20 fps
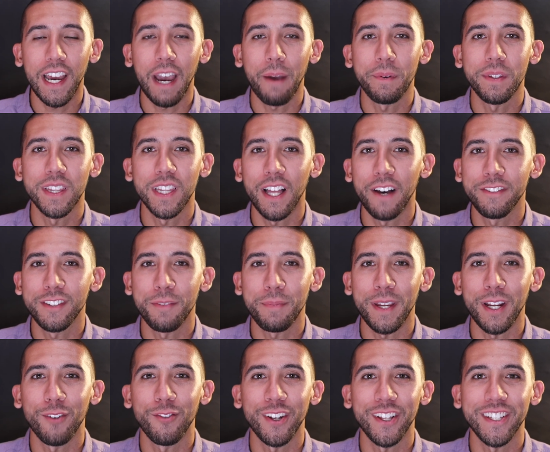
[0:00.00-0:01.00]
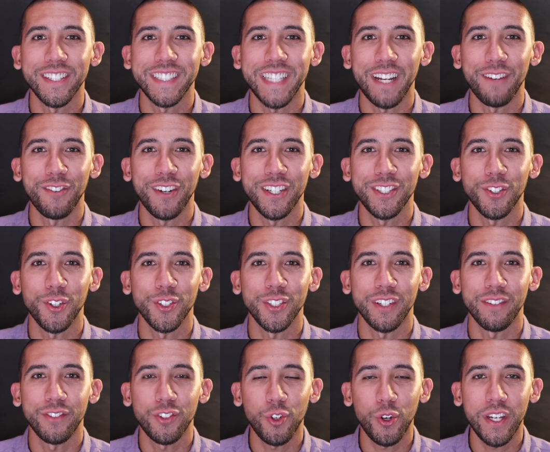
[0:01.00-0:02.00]
I would love to be a real estate resource
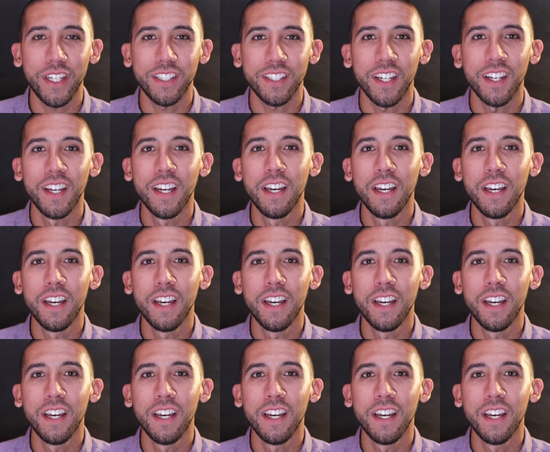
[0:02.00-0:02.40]
of choice.